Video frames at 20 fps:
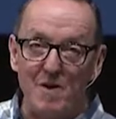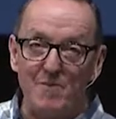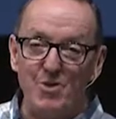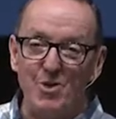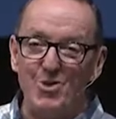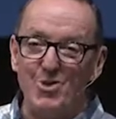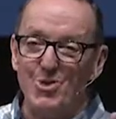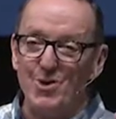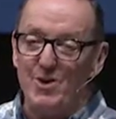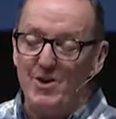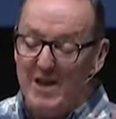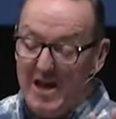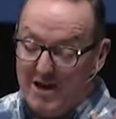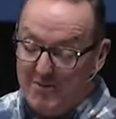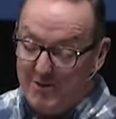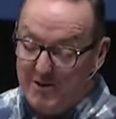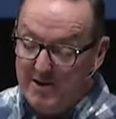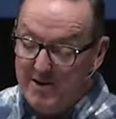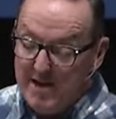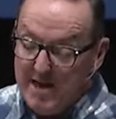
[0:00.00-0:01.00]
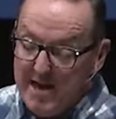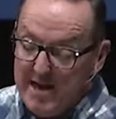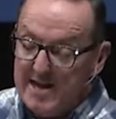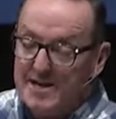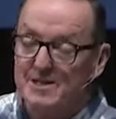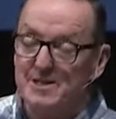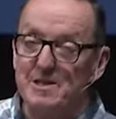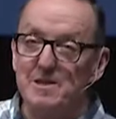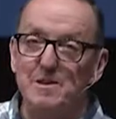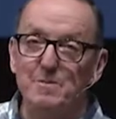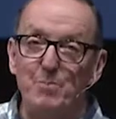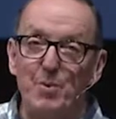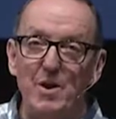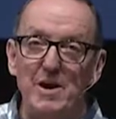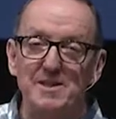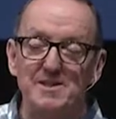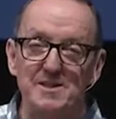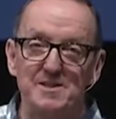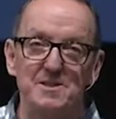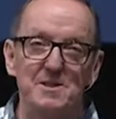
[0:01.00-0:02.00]
The third heaven is in the
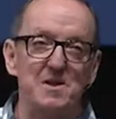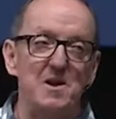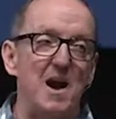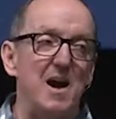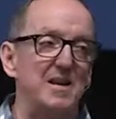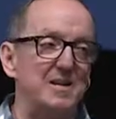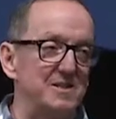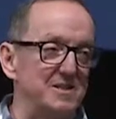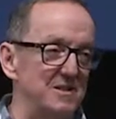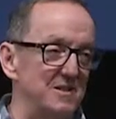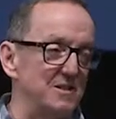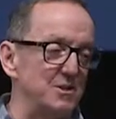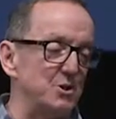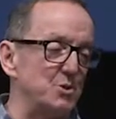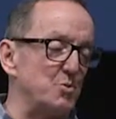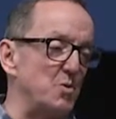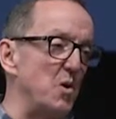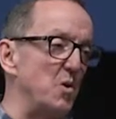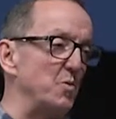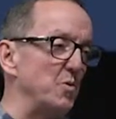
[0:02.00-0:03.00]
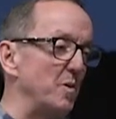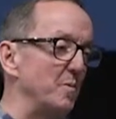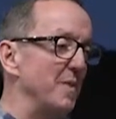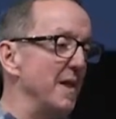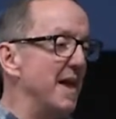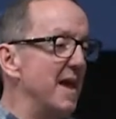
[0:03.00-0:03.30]
presence of God. It's in his throne room.